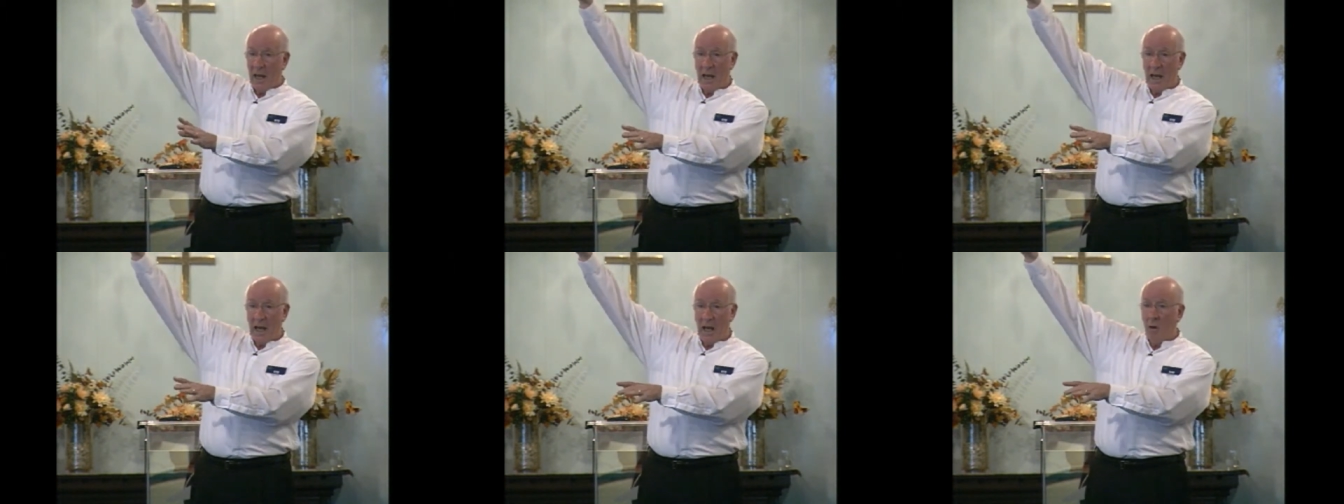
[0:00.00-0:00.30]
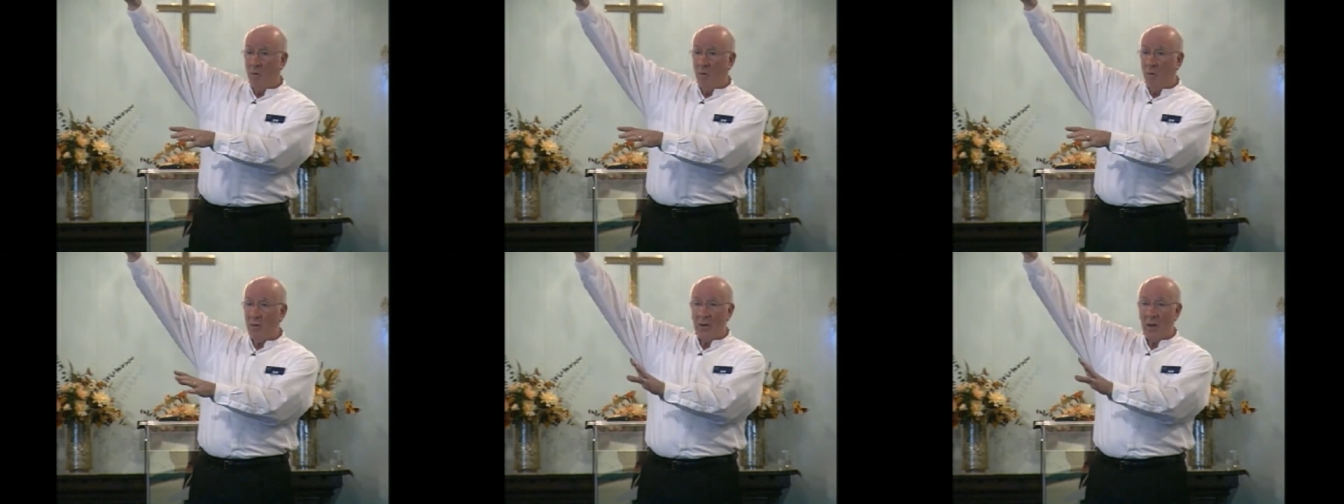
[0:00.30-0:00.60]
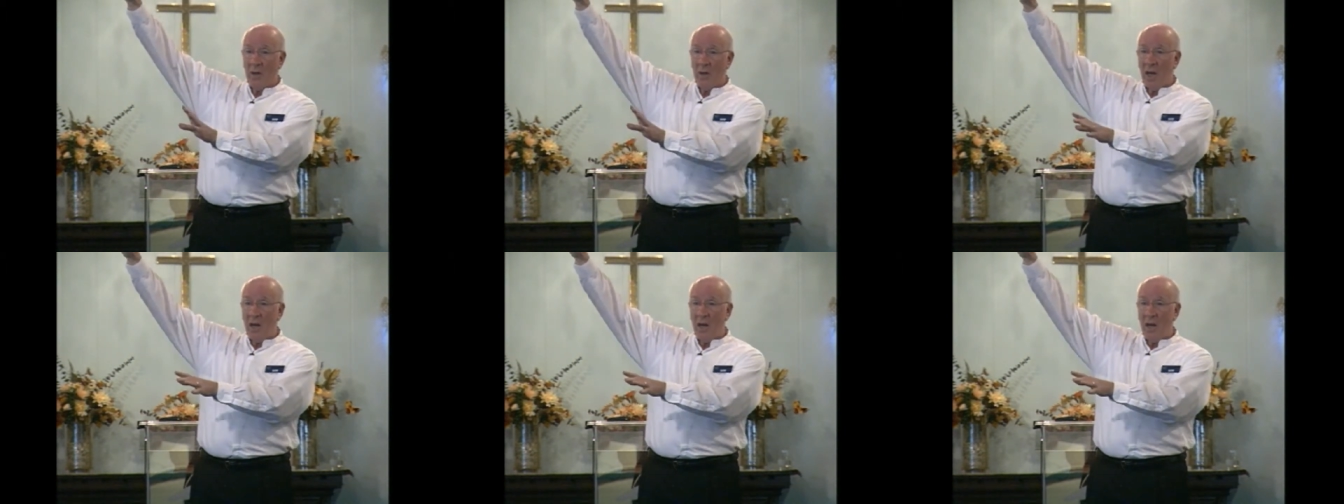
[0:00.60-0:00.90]
out
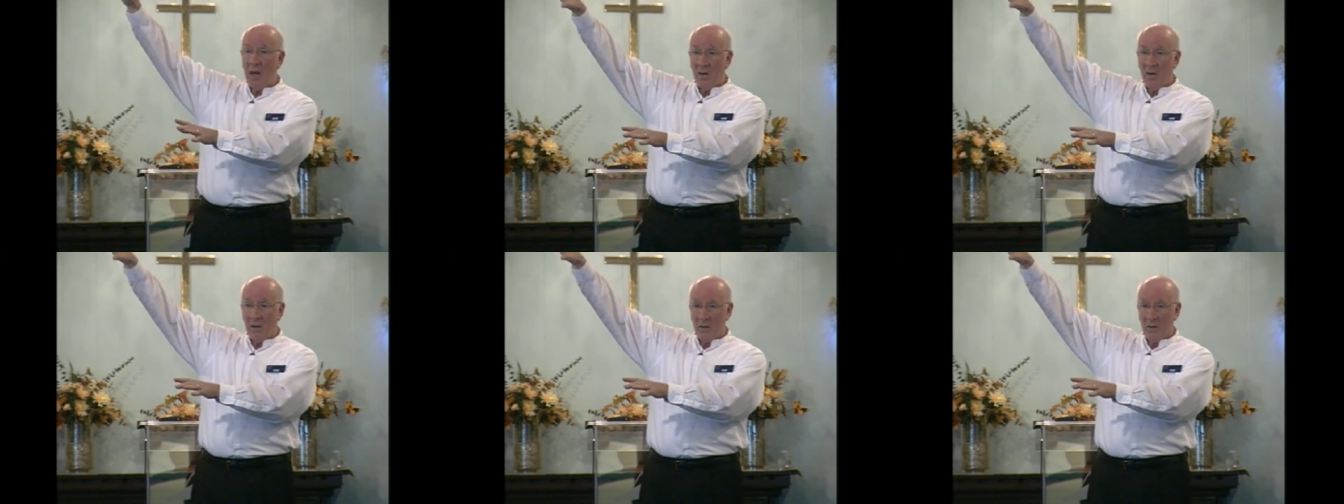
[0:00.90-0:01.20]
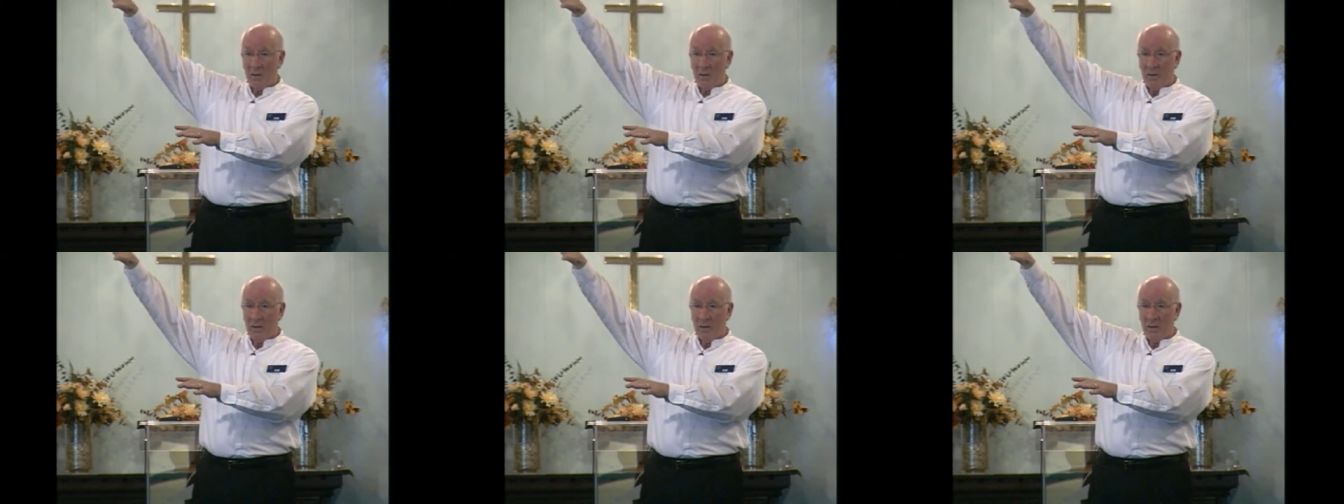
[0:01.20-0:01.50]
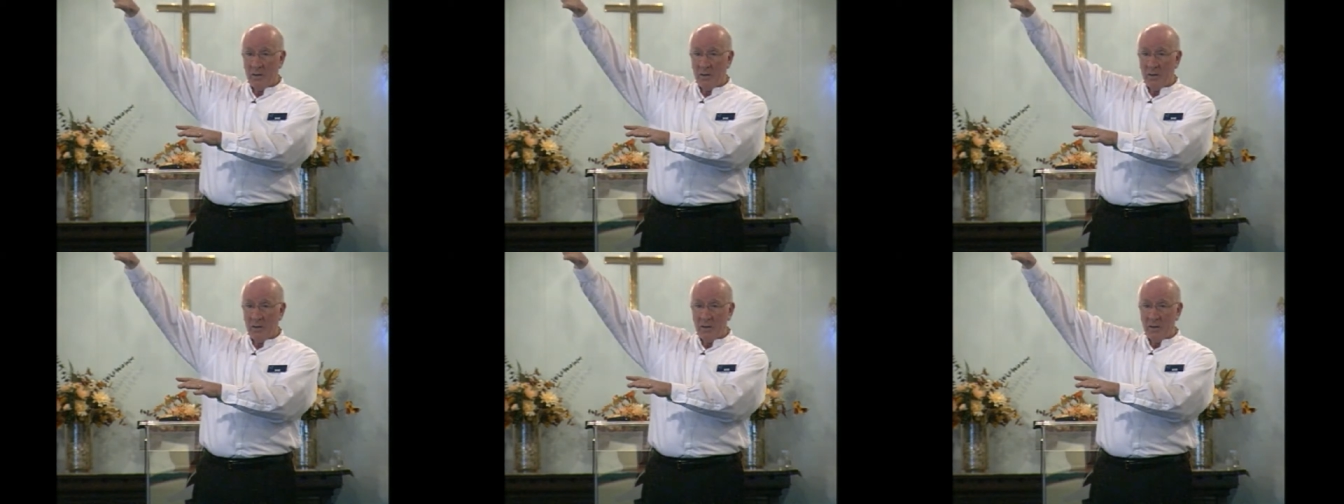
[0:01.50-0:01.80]
there.
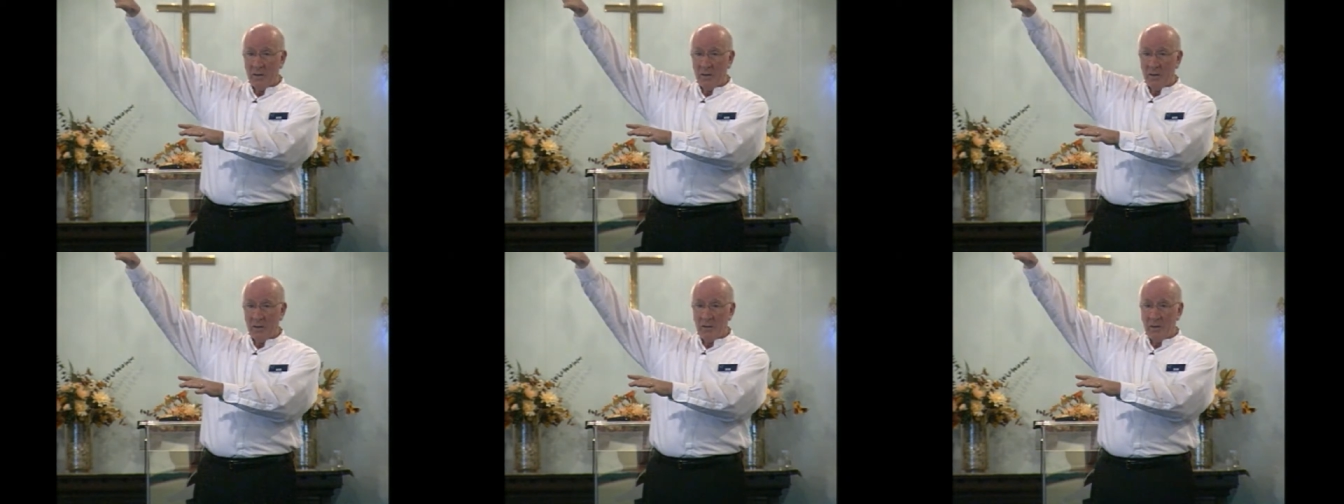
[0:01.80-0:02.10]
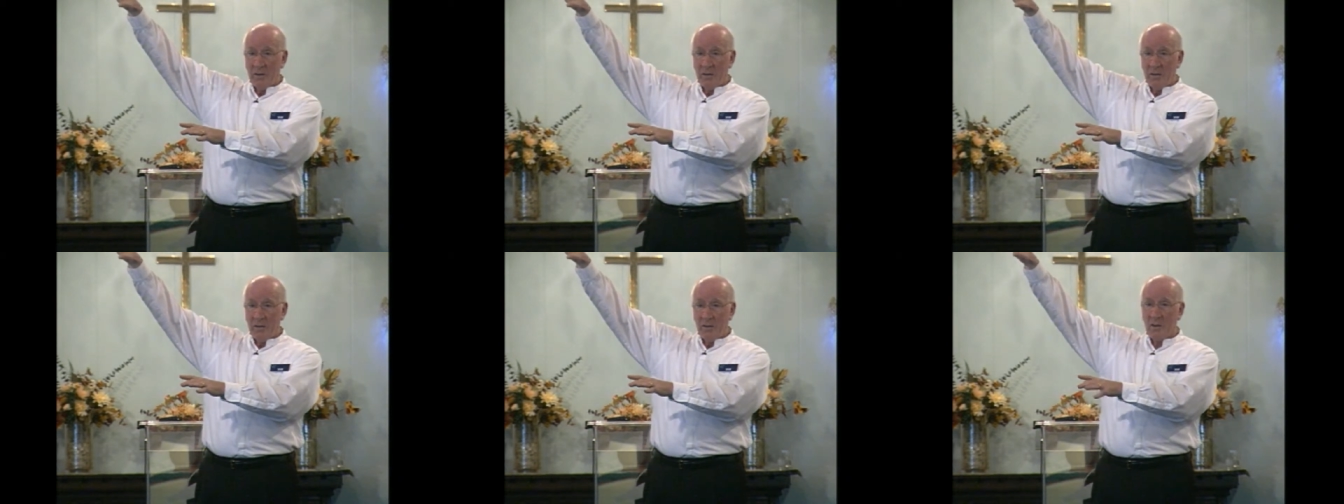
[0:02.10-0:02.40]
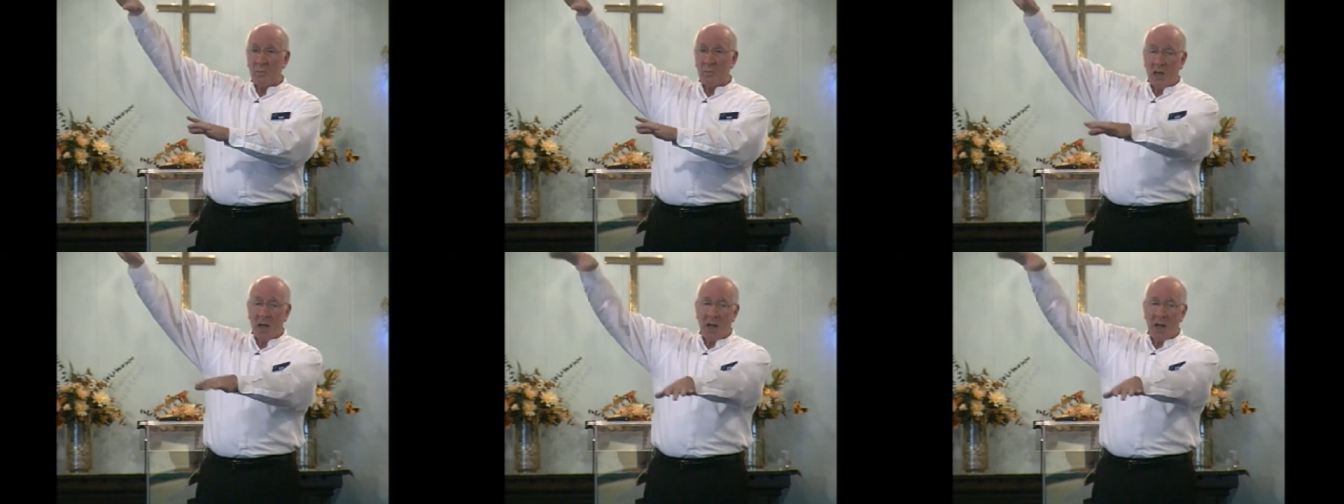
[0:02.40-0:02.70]

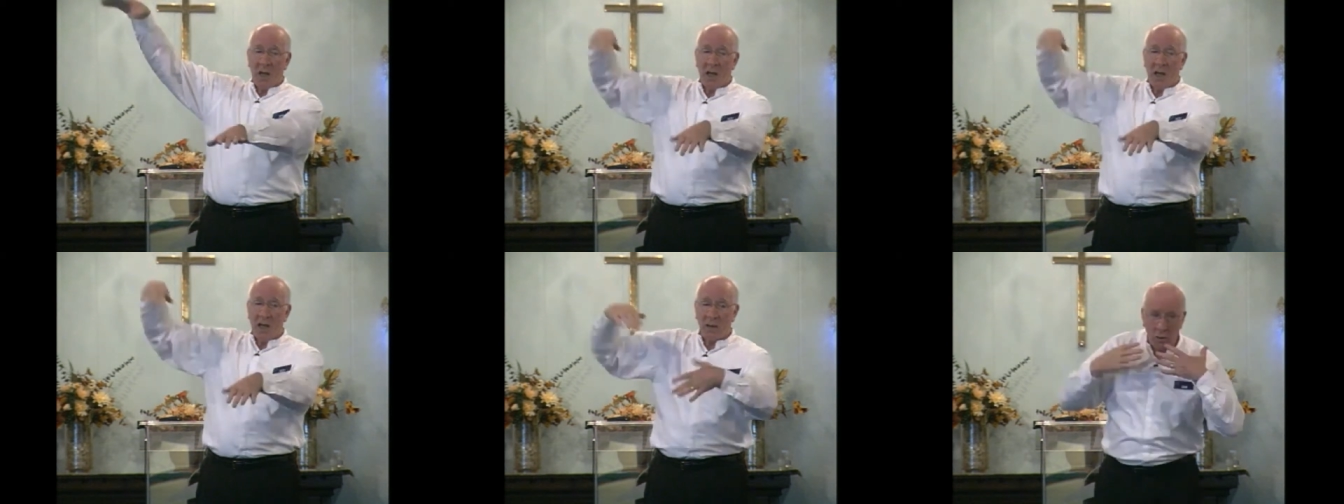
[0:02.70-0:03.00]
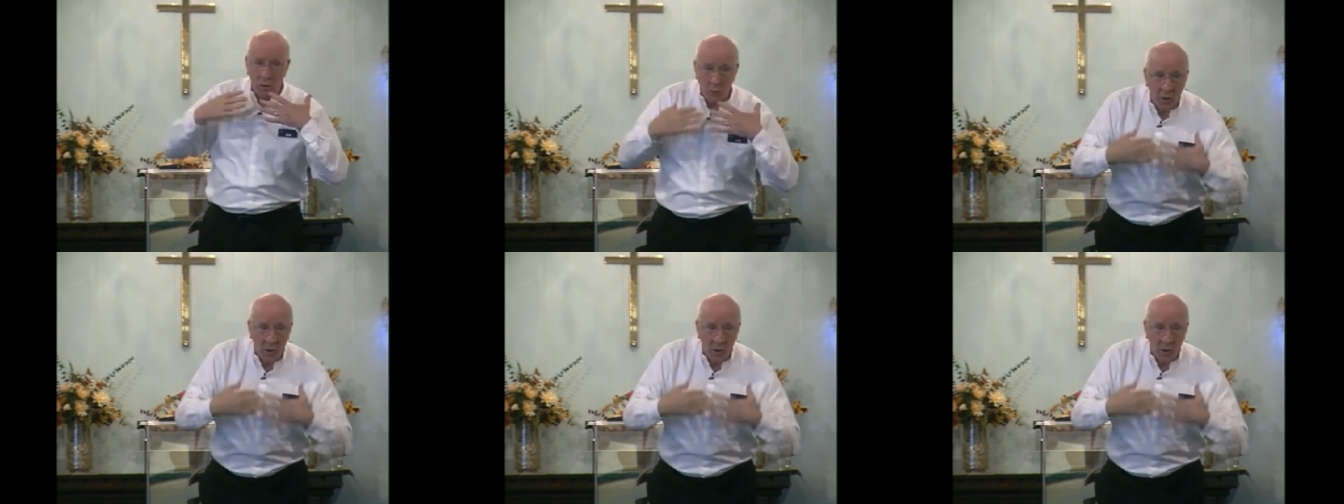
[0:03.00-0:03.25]
Some guy, long